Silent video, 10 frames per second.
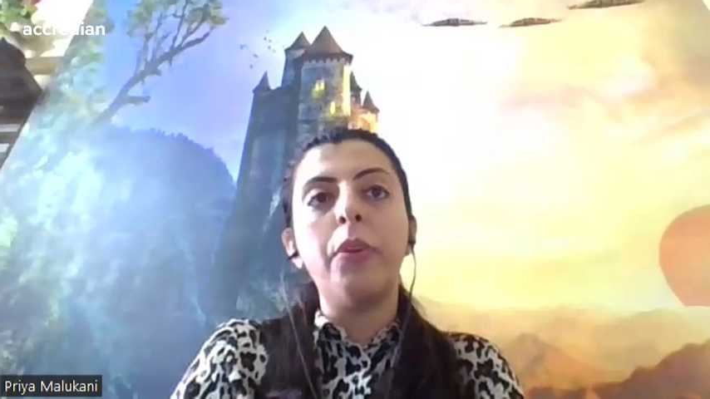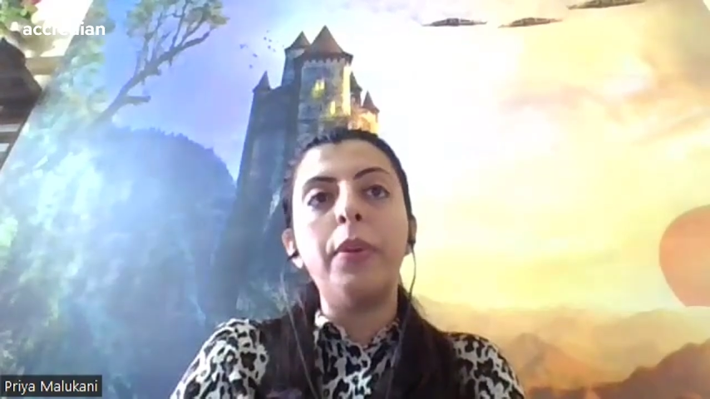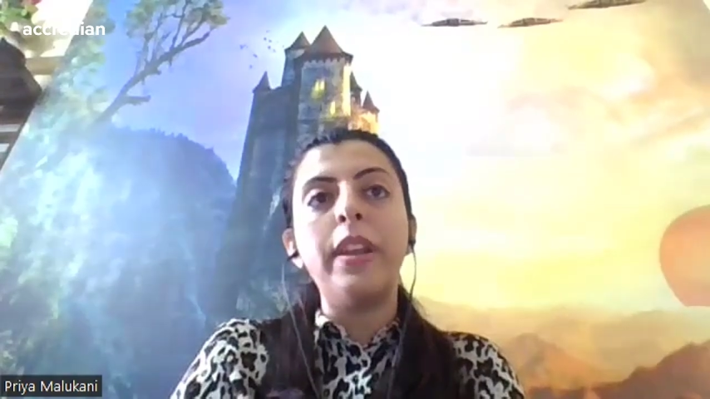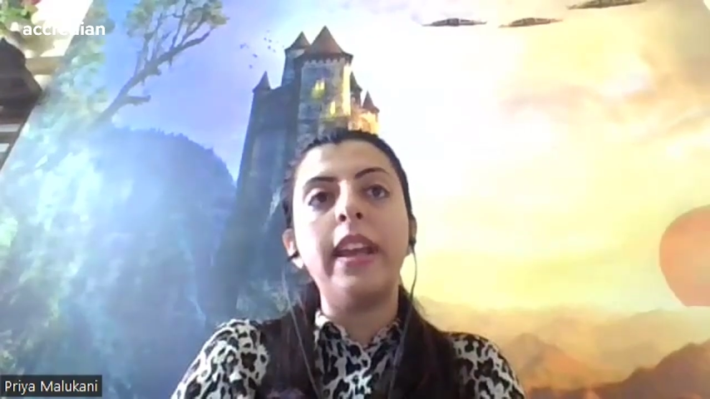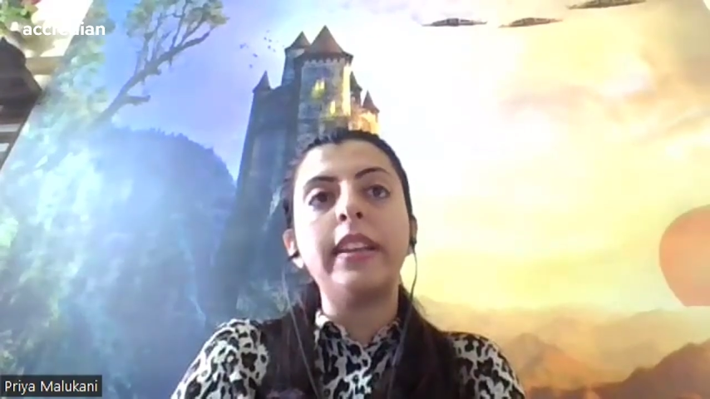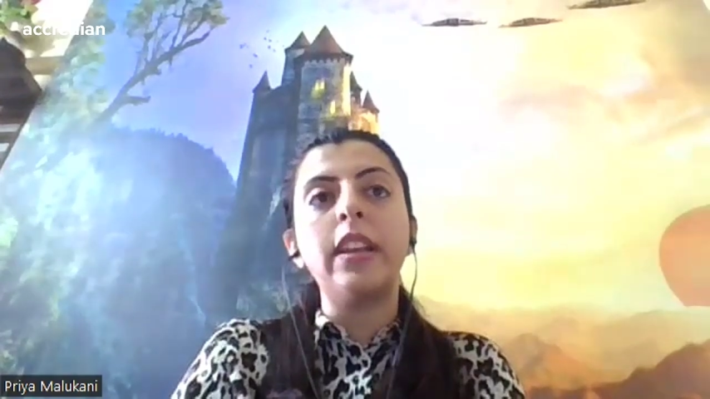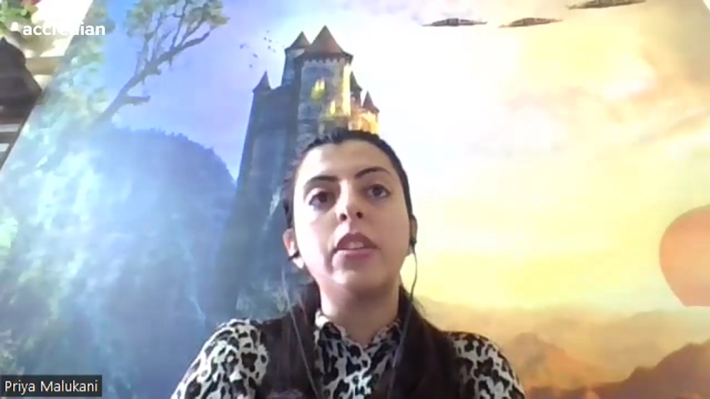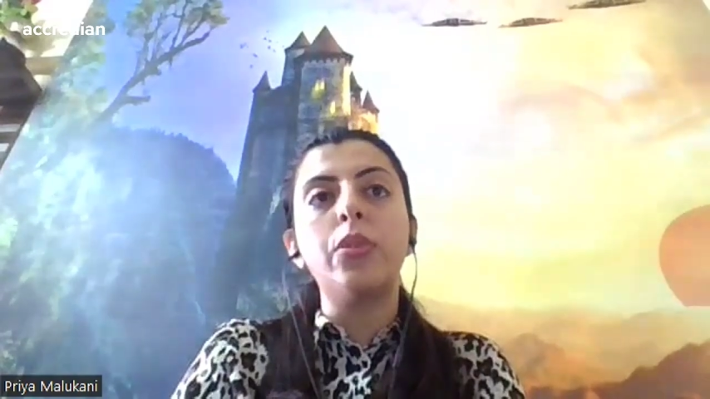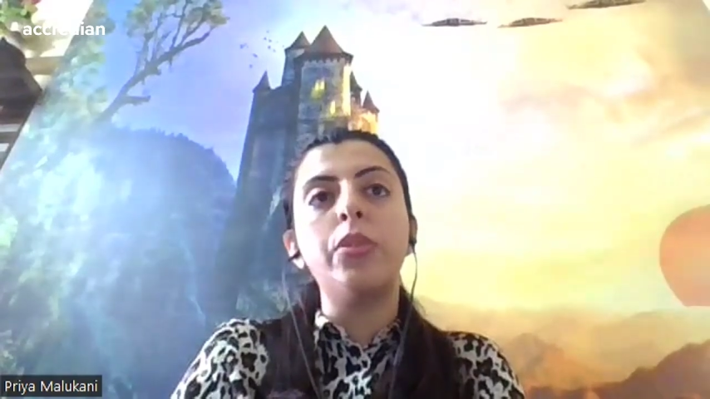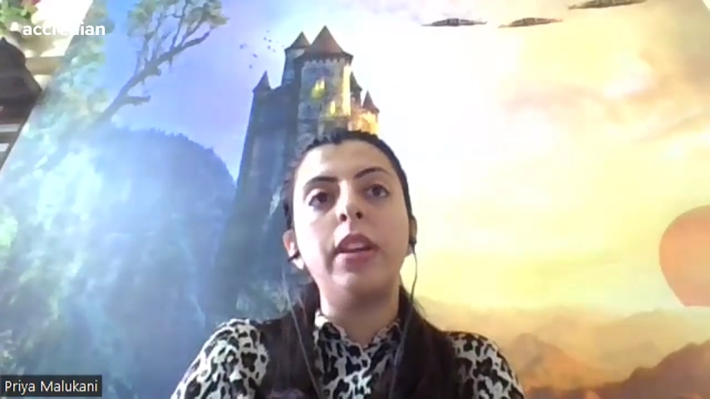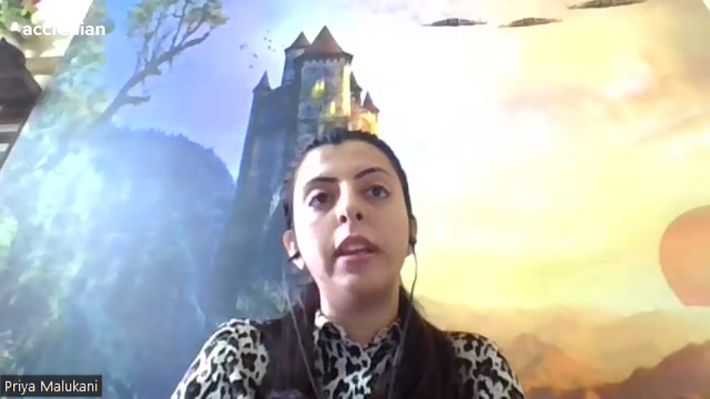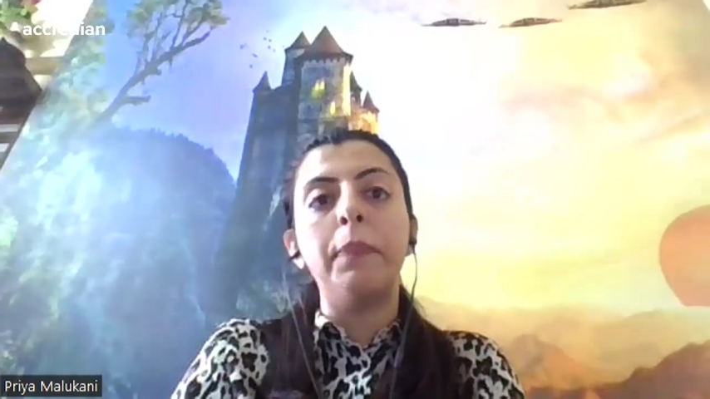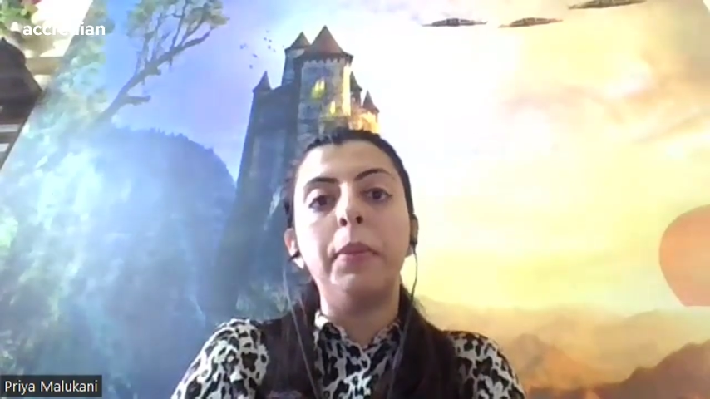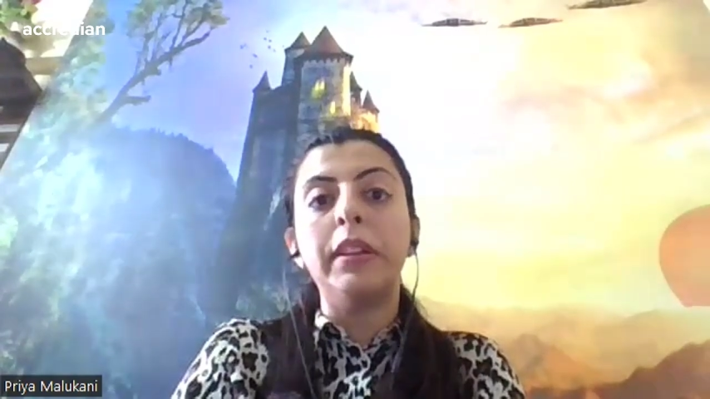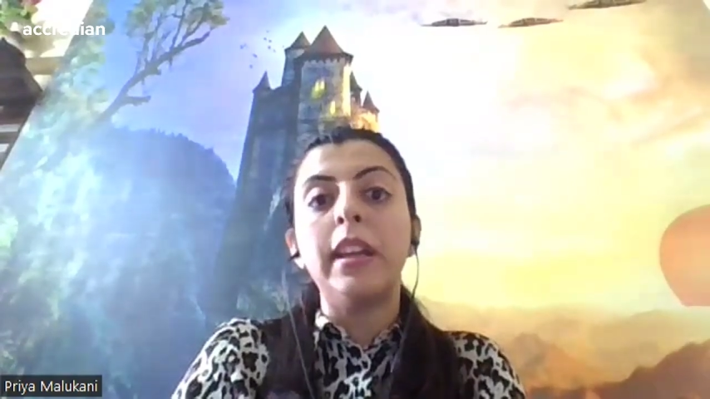where I can go
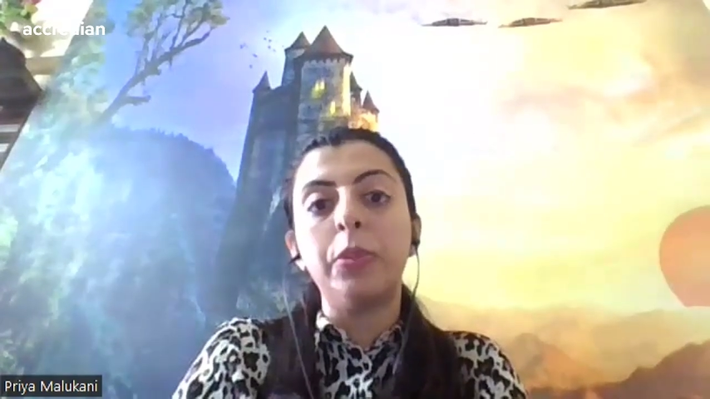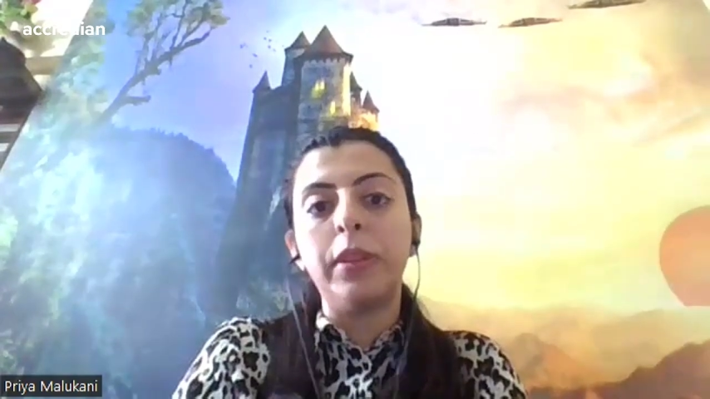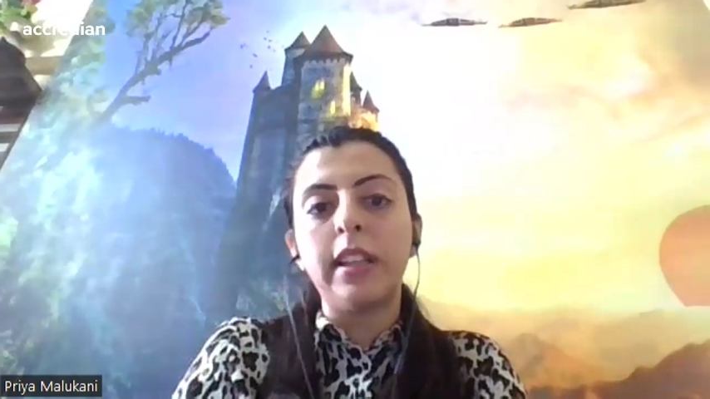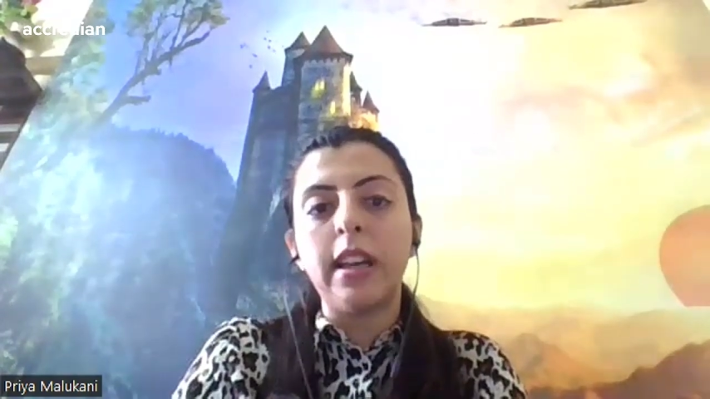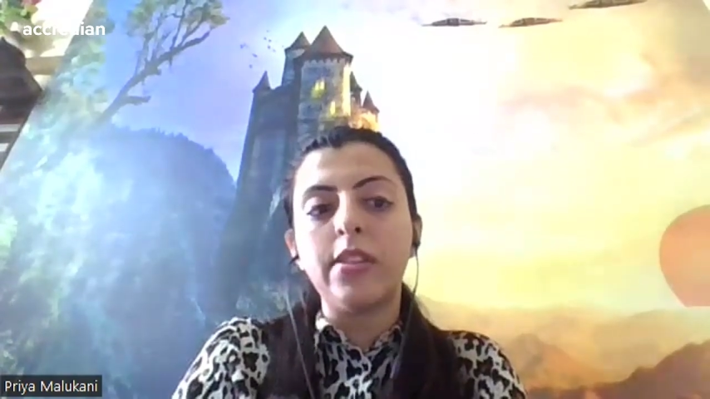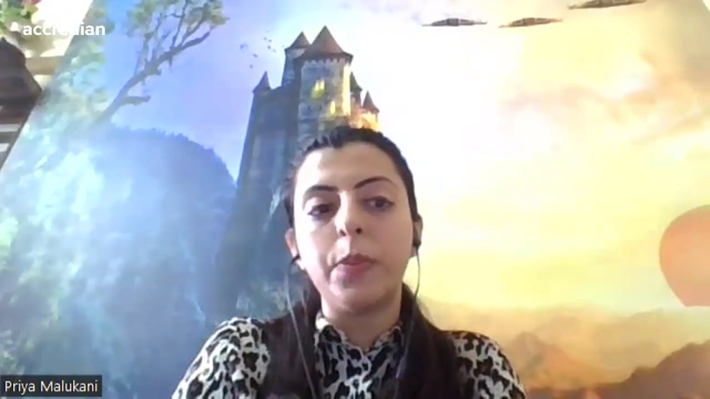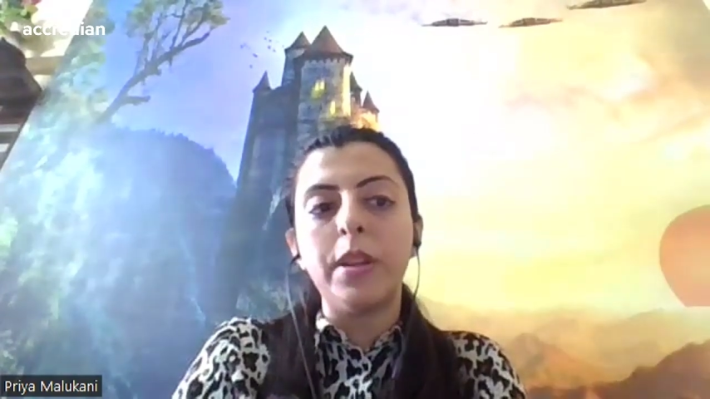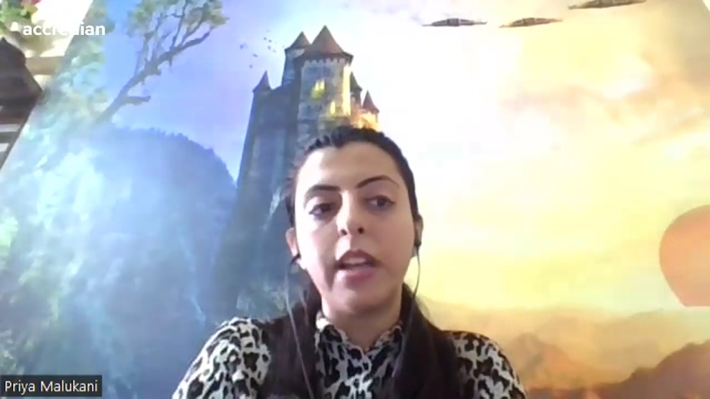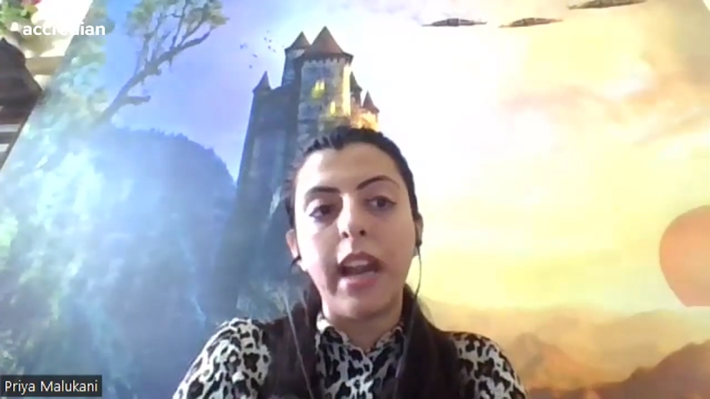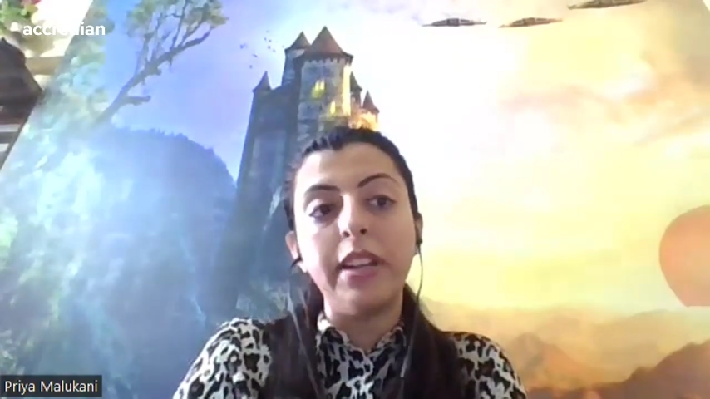empathize with the customer,